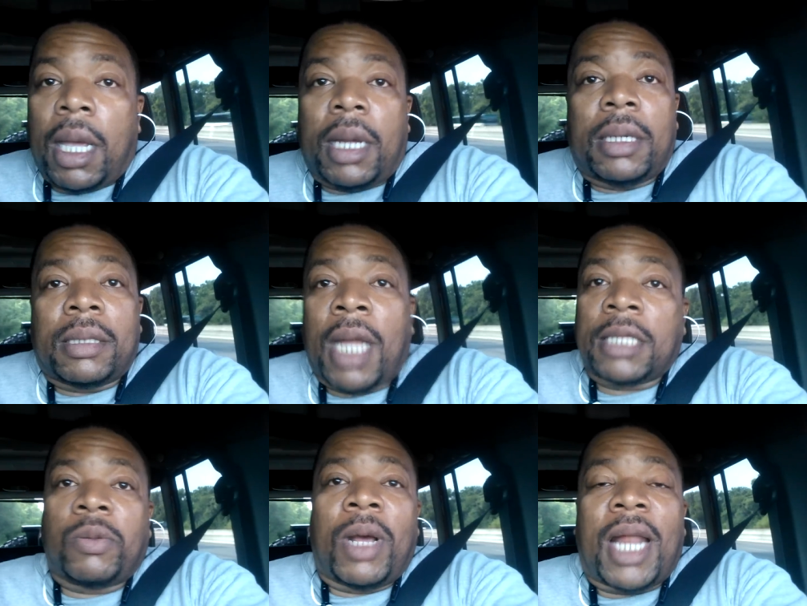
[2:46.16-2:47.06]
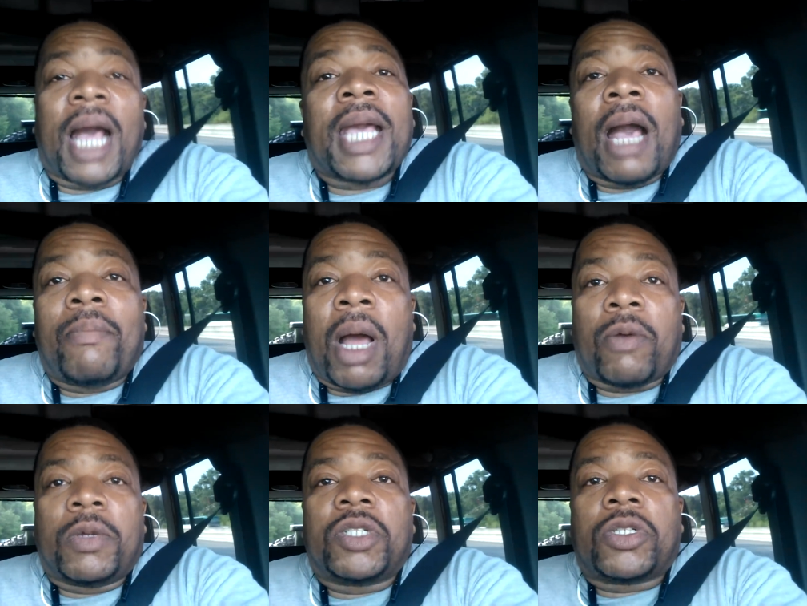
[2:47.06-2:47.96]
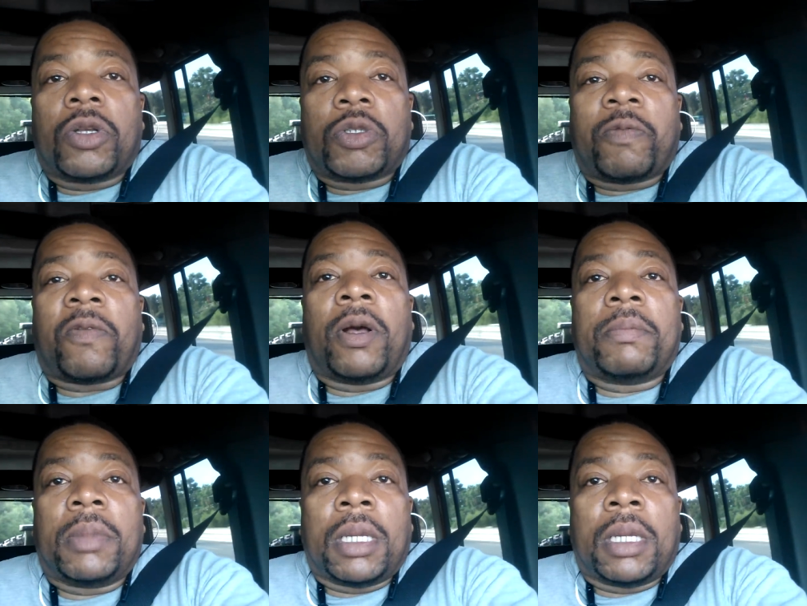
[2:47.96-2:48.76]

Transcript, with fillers: And that's what I got my research from.